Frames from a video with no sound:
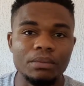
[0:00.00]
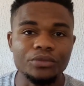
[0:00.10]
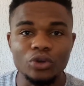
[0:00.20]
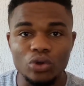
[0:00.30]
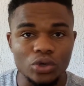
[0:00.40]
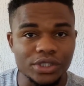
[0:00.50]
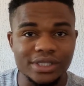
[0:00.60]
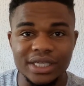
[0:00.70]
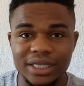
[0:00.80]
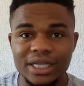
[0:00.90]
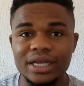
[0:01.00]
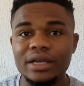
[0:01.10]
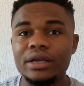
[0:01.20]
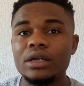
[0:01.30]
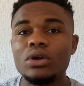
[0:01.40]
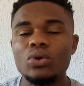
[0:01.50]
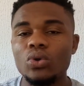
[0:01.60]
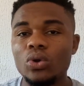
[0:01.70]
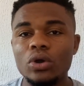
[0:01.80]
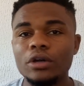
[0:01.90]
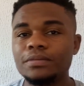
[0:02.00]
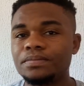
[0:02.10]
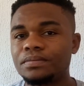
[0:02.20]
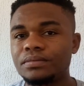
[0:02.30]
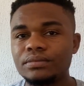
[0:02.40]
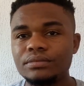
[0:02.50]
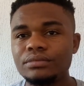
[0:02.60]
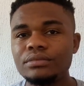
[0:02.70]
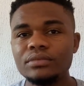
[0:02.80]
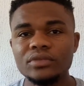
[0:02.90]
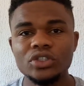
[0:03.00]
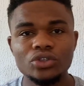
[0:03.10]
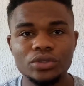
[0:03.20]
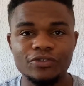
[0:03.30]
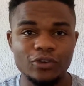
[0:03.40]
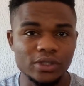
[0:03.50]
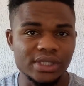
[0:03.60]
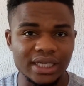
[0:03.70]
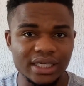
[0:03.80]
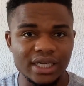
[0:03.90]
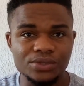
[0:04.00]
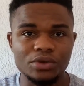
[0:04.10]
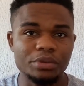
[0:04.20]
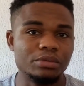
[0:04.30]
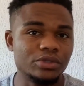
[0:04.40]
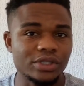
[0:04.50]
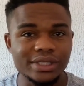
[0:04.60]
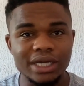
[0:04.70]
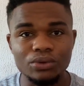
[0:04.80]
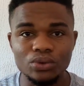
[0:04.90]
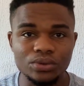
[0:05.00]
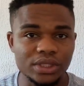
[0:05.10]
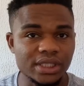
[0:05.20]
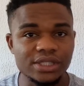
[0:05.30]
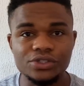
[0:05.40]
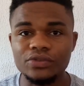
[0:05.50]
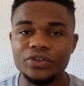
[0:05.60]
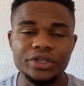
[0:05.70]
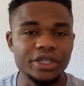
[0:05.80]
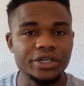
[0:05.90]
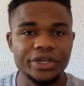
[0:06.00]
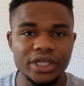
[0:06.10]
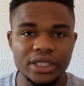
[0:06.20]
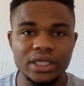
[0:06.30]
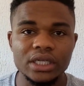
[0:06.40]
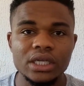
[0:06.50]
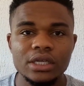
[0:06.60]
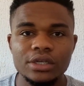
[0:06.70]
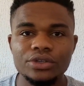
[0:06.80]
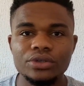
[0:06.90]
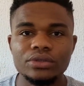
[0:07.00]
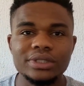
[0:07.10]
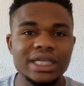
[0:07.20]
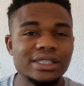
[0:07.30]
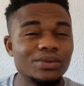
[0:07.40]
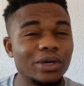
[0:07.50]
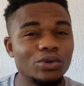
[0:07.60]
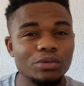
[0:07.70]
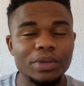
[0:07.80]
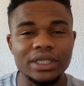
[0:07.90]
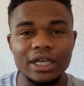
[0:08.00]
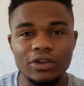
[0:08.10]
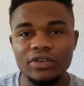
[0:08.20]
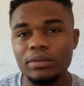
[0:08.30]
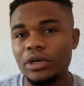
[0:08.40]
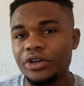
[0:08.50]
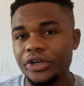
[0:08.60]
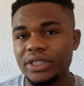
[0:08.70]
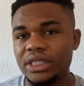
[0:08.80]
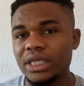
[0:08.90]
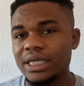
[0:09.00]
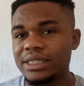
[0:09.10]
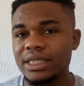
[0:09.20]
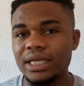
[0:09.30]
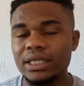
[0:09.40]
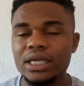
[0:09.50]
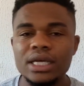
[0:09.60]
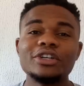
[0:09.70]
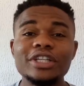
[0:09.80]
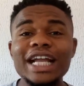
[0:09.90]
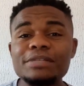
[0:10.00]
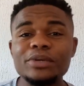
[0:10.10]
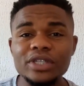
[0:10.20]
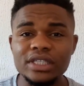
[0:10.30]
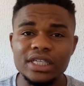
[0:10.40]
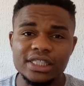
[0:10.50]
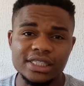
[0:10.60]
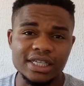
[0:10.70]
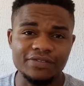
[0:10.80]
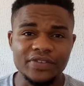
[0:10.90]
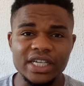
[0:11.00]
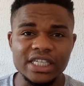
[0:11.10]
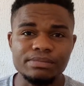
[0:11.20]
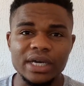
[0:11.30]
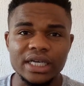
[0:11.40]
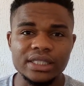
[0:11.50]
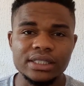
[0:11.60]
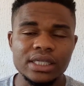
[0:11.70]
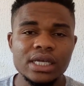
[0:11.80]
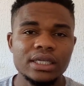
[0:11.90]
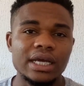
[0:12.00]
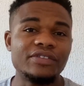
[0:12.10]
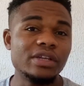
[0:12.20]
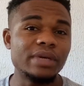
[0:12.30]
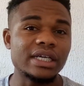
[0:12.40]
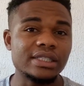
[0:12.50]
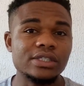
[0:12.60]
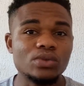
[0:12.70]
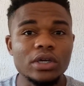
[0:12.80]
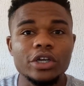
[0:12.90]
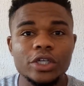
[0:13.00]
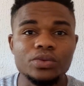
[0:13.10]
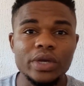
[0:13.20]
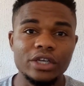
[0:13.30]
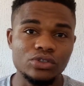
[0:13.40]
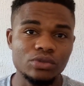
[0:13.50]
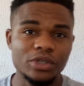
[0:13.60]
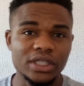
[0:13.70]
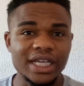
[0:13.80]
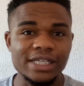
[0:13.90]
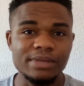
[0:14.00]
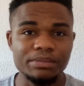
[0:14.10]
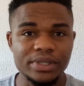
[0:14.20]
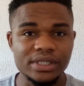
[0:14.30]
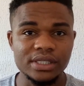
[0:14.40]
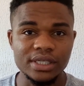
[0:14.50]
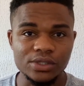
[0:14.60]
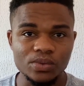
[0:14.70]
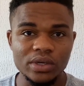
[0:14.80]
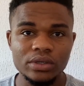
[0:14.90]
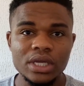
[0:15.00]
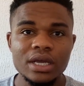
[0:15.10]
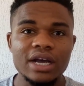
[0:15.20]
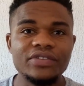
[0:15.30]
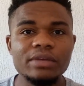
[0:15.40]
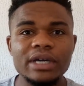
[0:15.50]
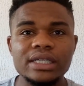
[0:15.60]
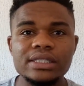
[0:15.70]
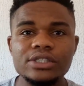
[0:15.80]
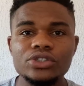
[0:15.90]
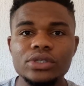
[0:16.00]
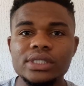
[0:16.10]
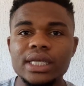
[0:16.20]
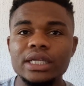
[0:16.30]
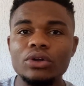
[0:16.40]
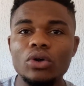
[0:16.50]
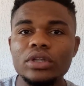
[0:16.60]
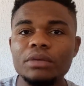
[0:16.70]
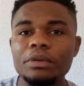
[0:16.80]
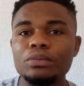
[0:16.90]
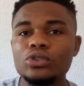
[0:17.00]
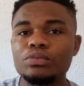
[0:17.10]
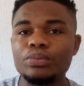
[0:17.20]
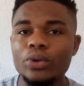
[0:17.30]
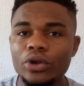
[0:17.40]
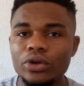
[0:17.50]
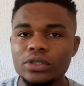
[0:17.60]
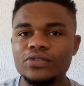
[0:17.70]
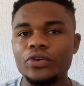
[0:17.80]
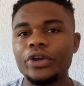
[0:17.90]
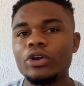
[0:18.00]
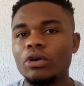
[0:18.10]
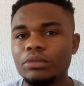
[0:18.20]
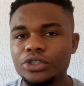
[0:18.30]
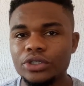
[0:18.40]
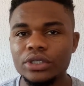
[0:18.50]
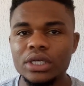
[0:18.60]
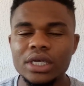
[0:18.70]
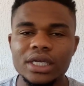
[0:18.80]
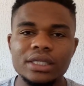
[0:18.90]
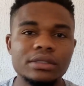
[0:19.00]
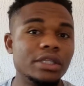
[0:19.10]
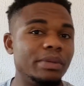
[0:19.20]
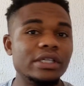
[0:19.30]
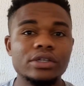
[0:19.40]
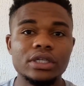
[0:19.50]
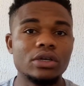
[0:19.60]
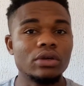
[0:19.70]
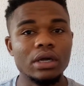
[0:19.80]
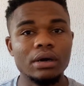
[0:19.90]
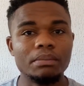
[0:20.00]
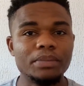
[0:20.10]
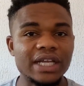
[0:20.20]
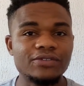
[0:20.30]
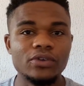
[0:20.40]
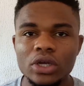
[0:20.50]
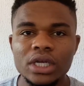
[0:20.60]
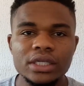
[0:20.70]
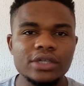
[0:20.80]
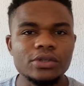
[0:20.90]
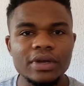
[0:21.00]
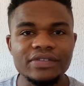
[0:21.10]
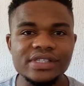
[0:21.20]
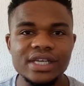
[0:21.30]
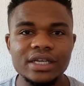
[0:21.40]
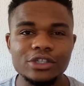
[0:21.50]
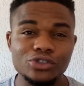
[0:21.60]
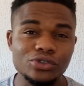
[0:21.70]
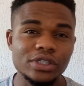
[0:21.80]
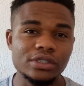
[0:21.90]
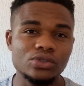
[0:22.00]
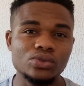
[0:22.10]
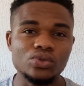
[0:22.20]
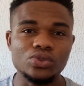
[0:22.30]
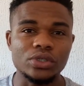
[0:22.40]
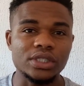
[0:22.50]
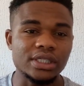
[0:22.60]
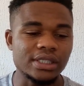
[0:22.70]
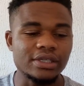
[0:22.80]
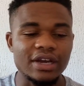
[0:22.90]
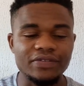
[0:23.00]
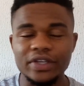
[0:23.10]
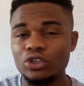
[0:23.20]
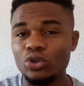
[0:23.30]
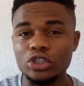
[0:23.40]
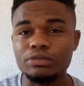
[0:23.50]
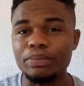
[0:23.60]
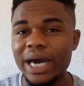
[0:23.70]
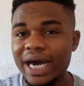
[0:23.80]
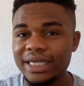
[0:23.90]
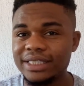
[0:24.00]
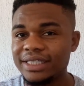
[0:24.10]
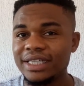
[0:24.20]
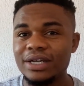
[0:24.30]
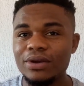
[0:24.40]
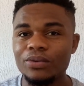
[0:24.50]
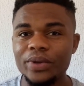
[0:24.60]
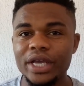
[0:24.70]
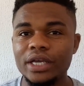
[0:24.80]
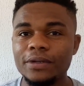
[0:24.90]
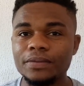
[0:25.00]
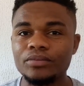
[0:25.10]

Your courses are there, or your fonts are there as well. People just download the things you've already created. You know, that is one good part I love about creating and selling. The last but not the least is affiliate marketing. Affiliate marketing is one great way I use to monetize my business as well. Affiliate marketing is just selling other people's products for a commission, depending on the platform. Now, some graphic designers use tools such as this graphic touch pad, where